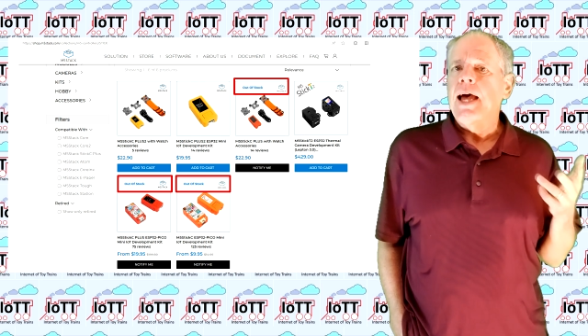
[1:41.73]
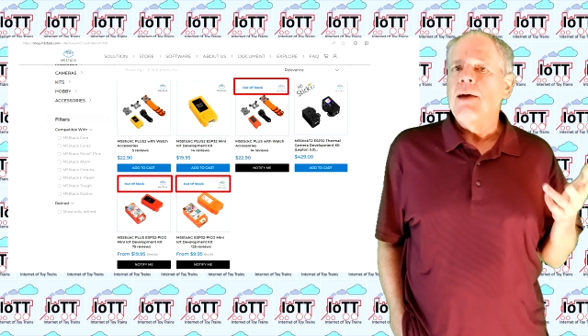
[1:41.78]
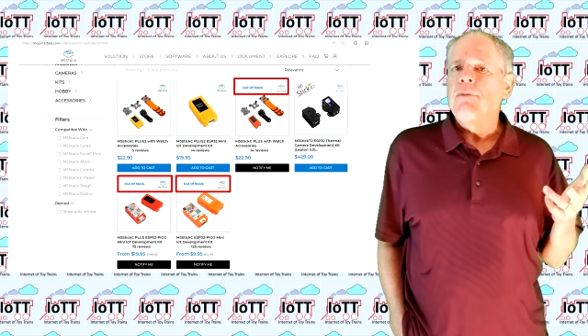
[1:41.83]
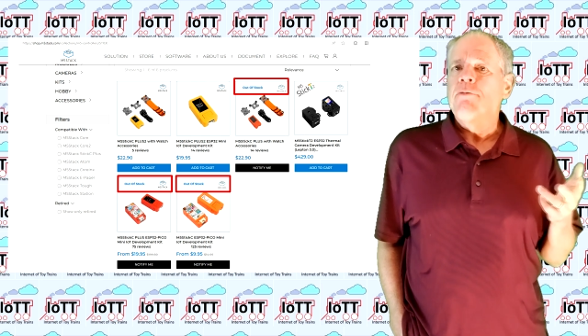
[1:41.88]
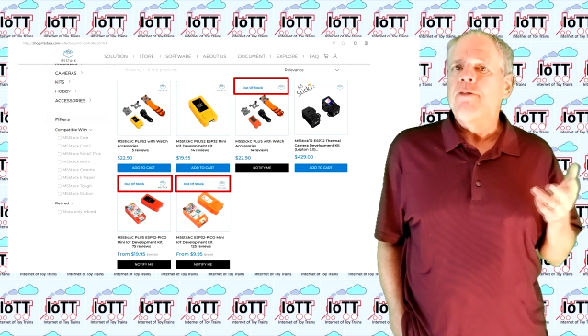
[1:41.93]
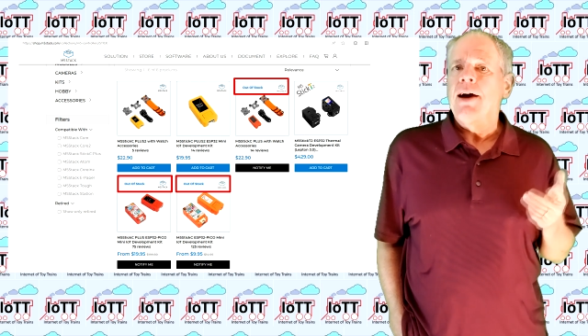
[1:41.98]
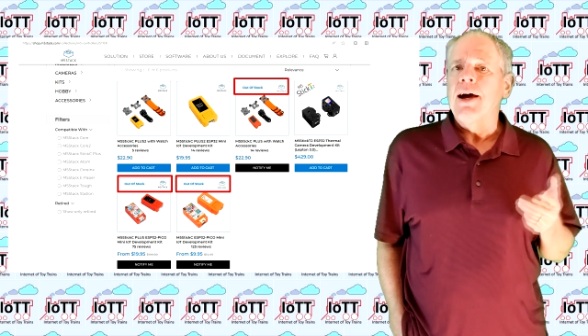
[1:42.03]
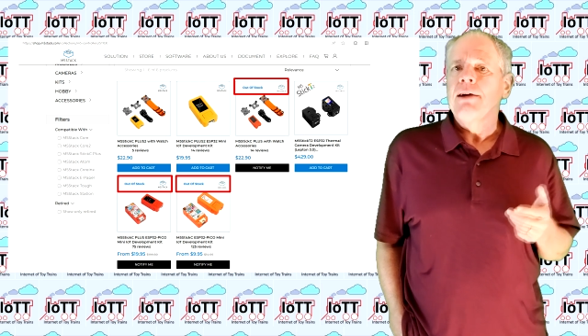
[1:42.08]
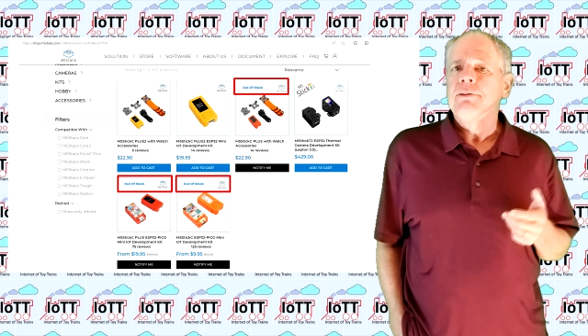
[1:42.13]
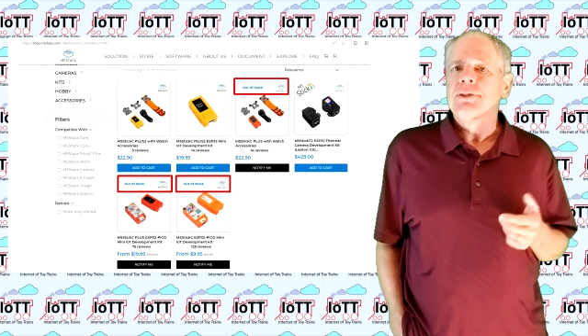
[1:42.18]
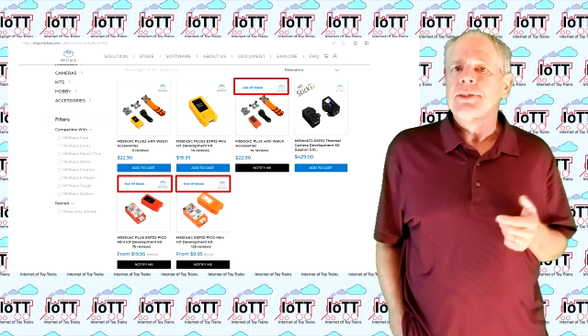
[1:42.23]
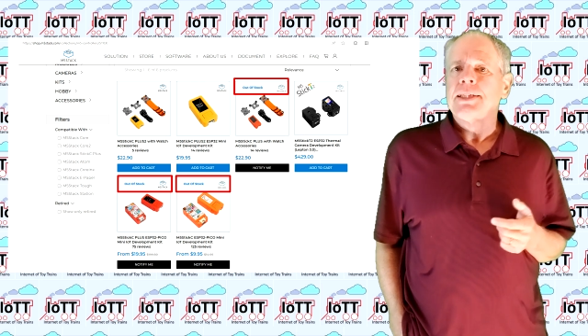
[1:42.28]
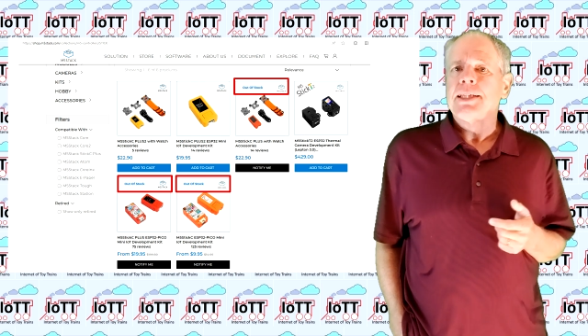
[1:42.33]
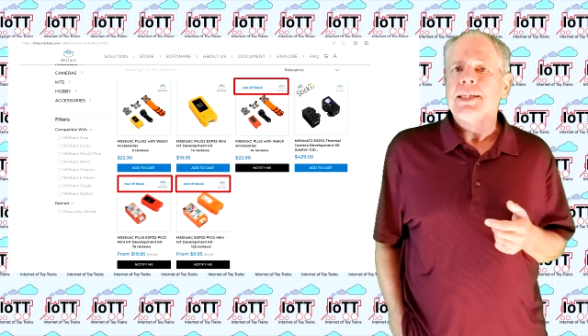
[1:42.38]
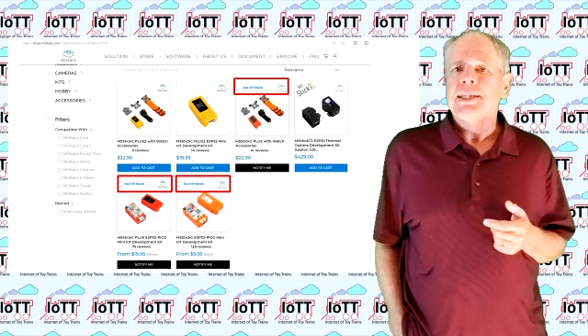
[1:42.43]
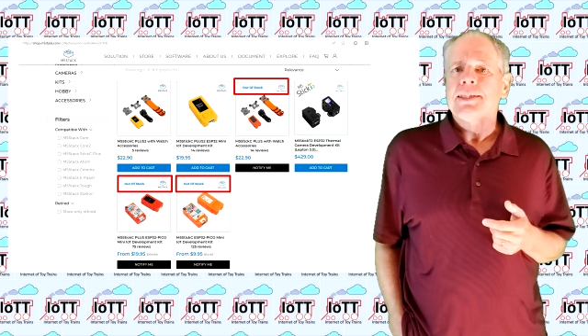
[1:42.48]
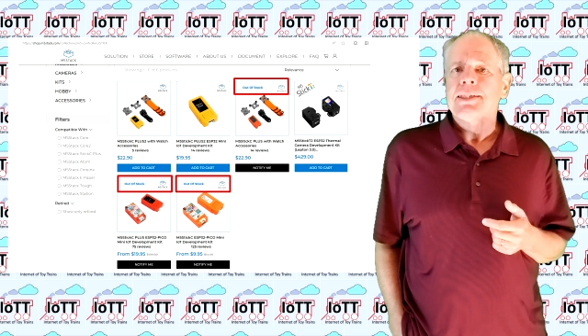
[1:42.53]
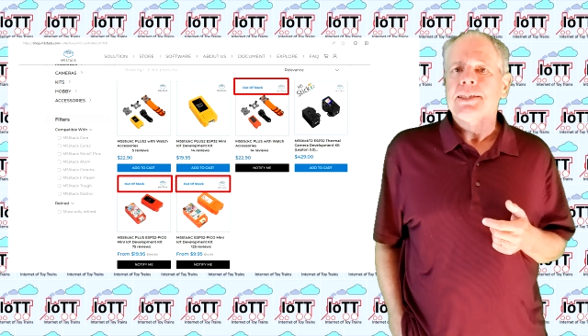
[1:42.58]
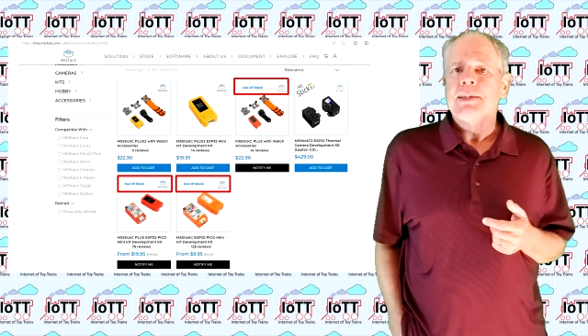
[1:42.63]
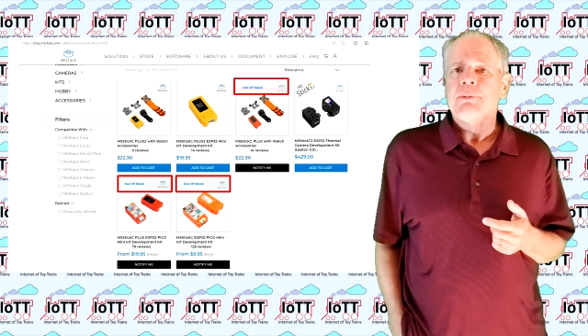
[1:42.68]
M5
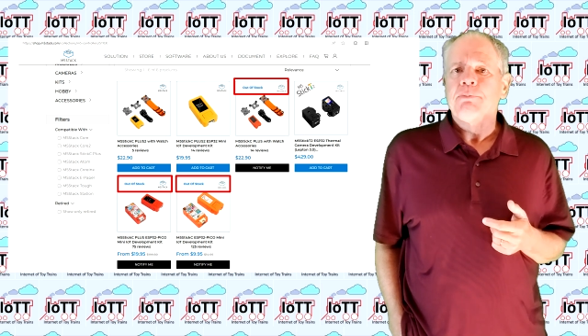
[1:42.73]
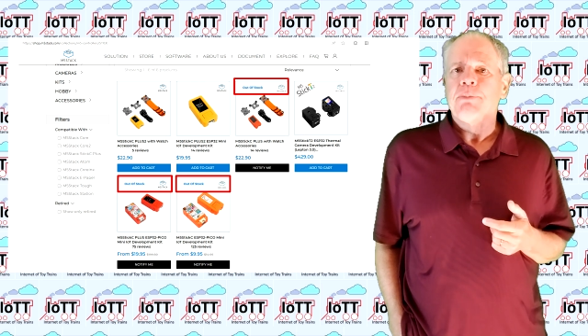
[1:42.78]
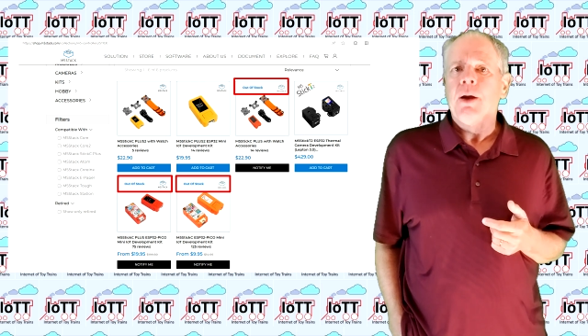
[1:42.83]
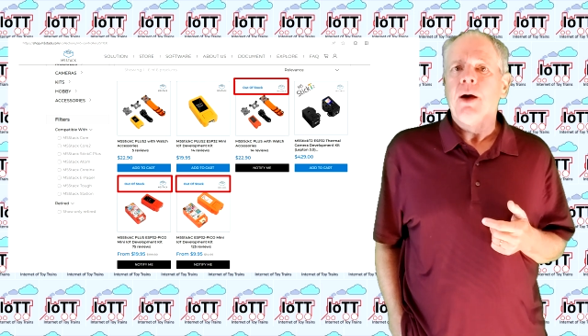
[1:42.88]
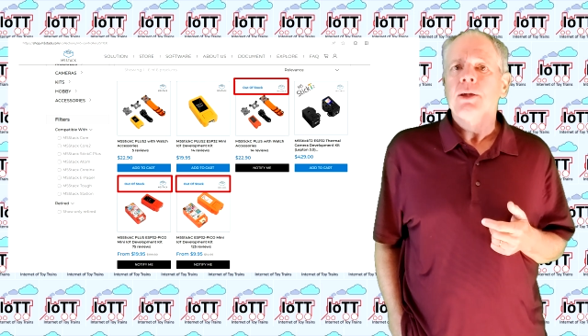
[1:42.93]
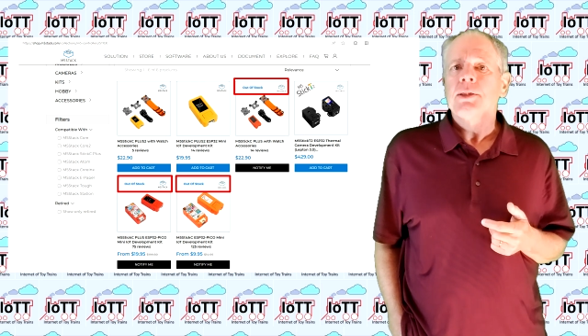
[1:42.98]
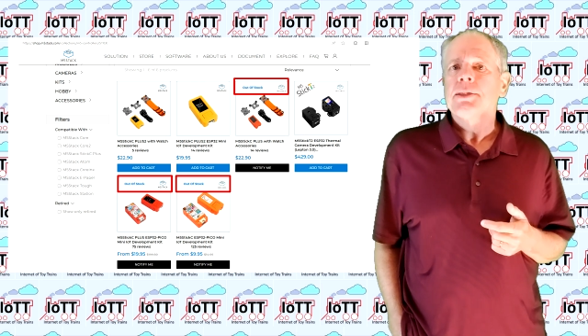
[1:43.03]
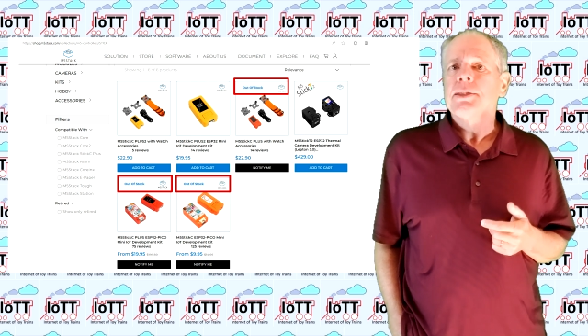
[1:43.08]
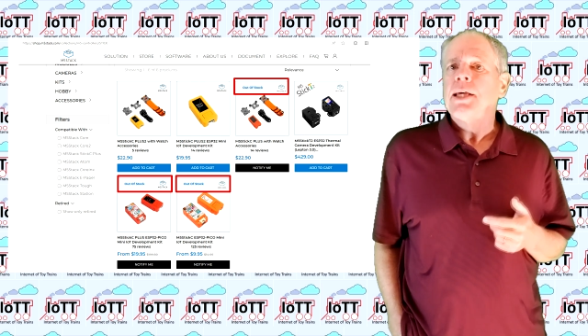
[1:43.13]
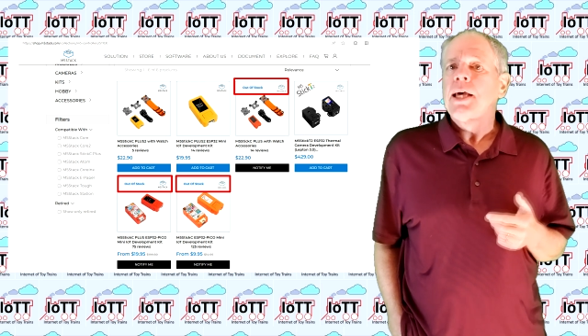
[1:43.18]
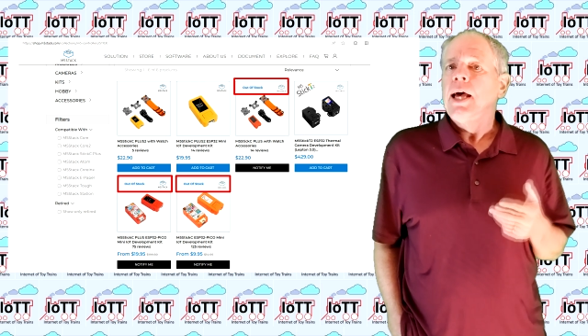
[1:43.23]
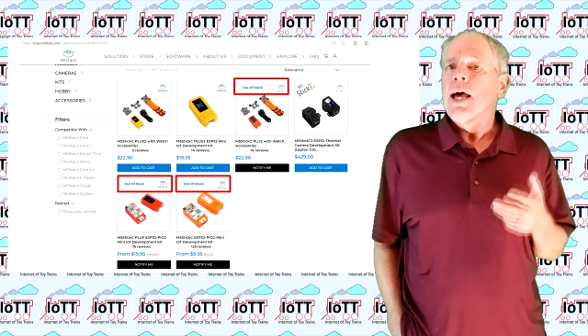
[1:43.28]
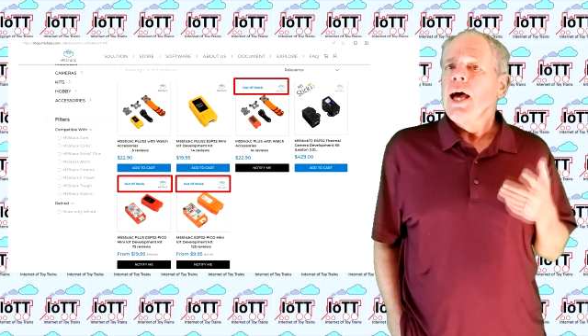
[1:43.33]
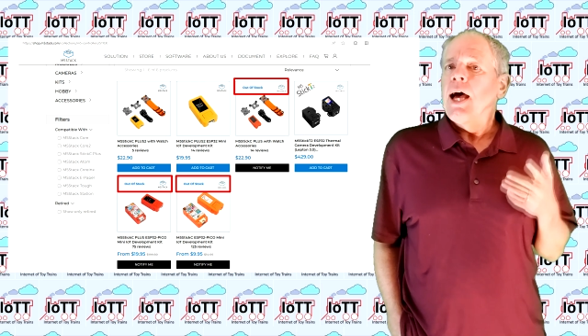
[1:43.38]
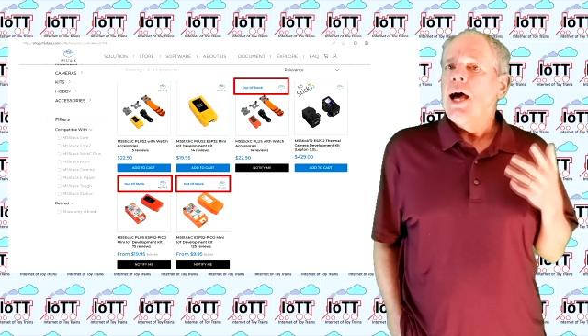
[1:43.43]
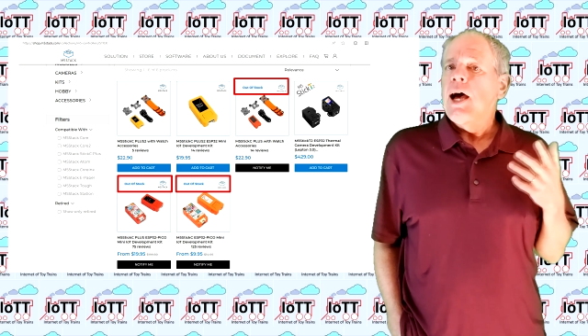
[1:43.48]
Stick C Plus